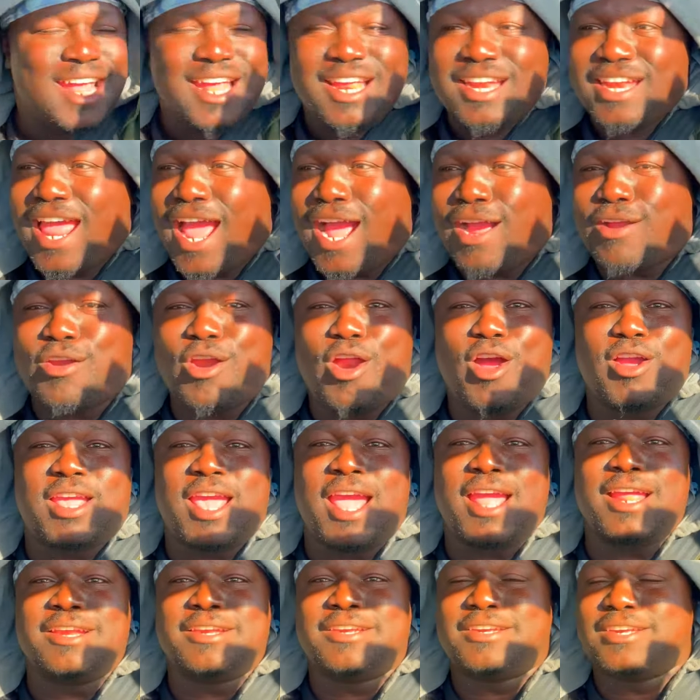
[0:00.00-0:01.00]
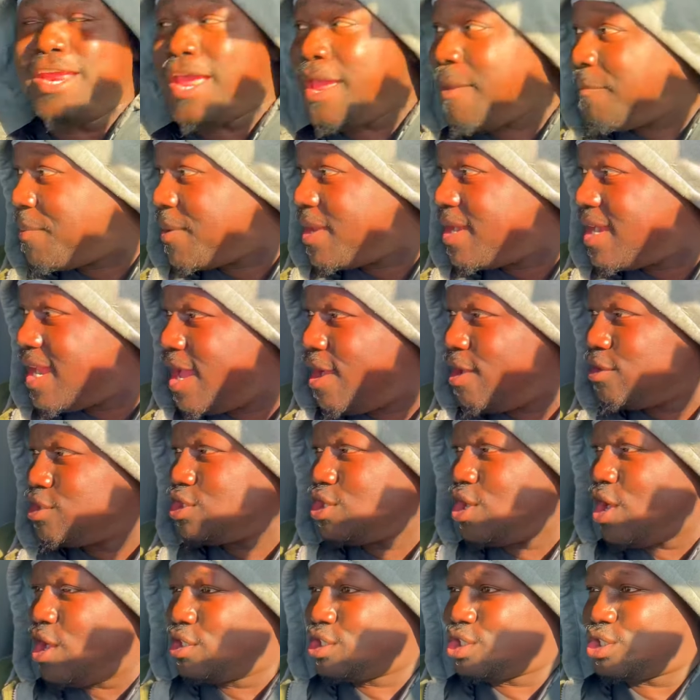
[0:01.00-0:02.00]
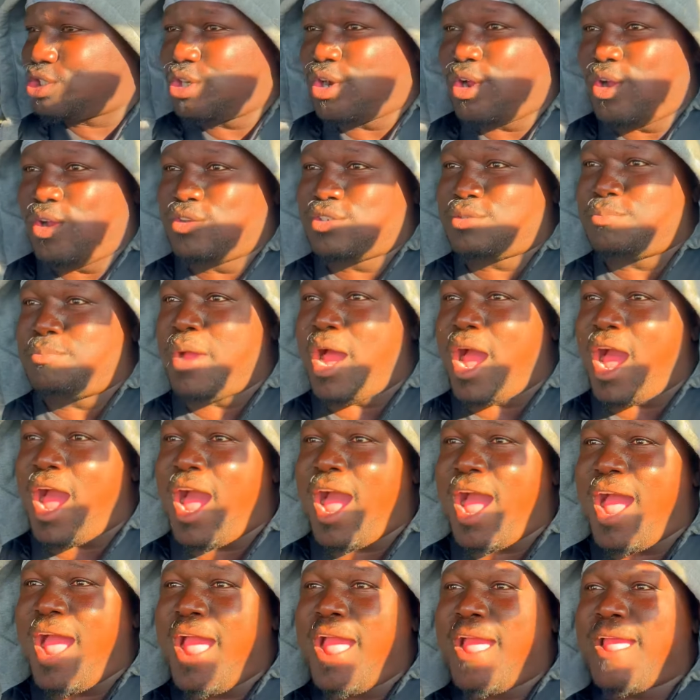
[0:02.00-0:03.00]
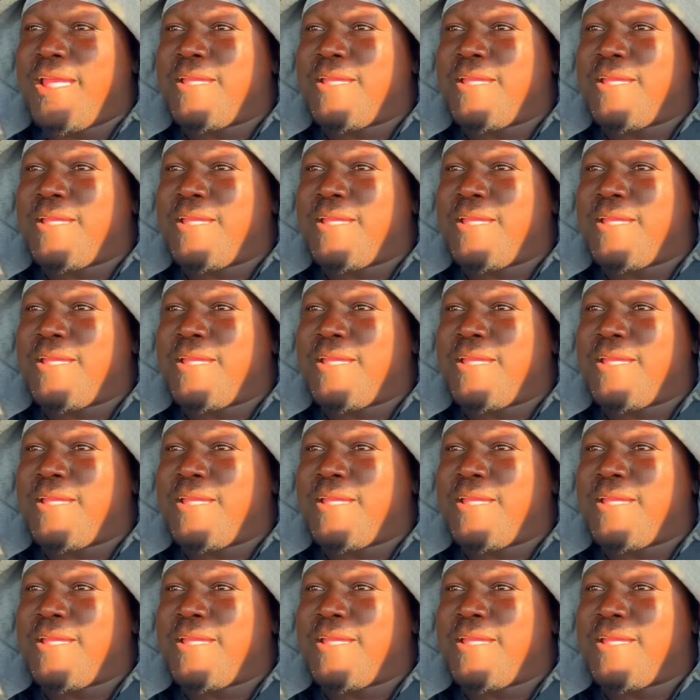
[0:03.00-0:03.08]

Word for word: That girl getting deep in those nostrils, boy.